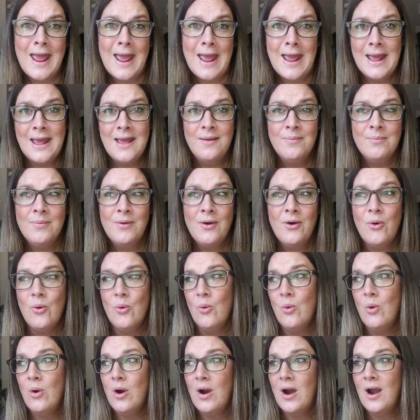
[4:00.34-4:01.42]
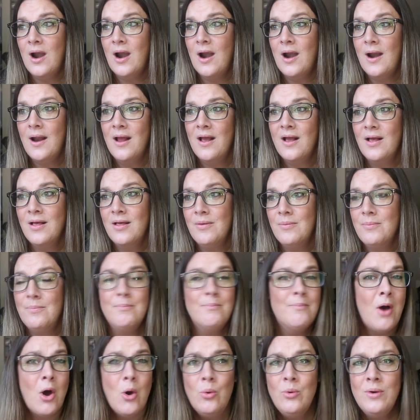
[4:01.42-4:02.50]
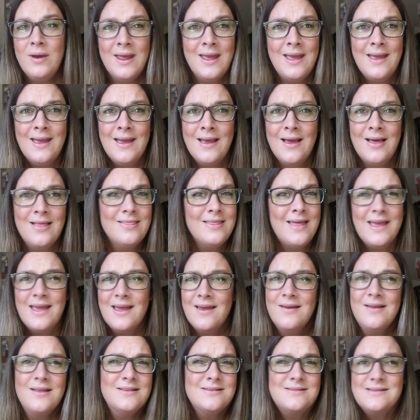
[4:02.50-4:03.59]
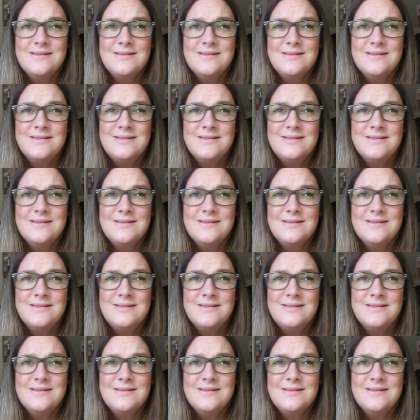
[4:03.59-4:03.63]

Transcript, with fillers: name or moaning. Like,